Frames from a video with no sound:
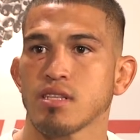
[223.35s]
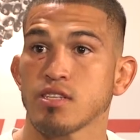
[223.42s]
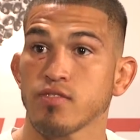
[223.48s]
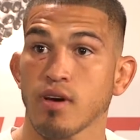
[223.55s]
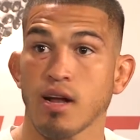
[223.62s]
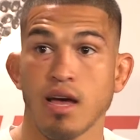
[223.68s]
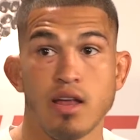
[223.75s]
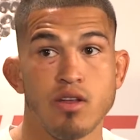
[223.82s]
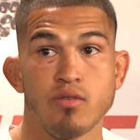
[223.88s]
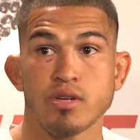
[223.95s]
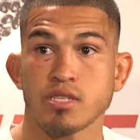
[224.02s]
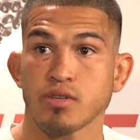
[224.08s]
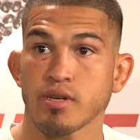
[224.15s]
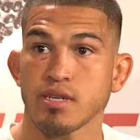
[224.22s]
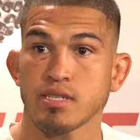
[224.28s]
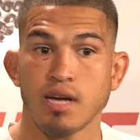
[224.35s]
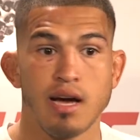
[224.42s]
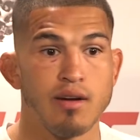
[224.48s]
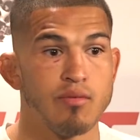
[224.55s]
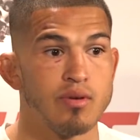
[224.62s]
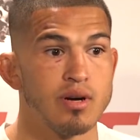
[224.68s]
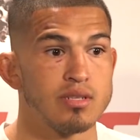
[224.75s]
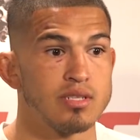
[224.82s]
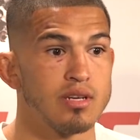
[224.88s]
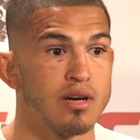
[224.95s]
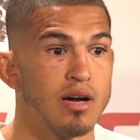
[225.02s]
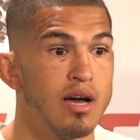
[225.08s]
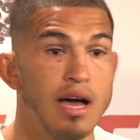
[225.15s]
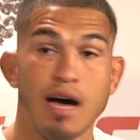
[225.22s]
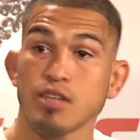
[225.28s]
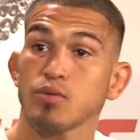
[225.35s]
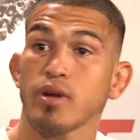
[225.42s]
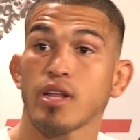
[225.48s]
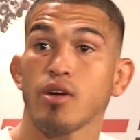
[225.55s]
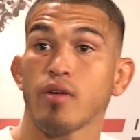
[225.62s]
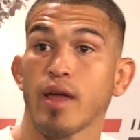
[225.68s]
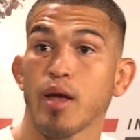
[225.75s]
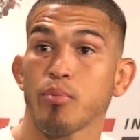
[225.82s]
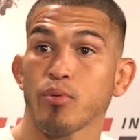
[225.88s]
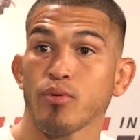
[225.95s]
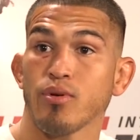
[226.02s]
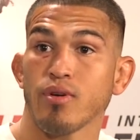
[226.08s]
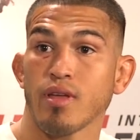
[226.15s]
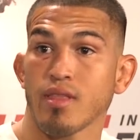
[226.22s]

In this fight, I had no injuries. I was uh, I was ready to go in April,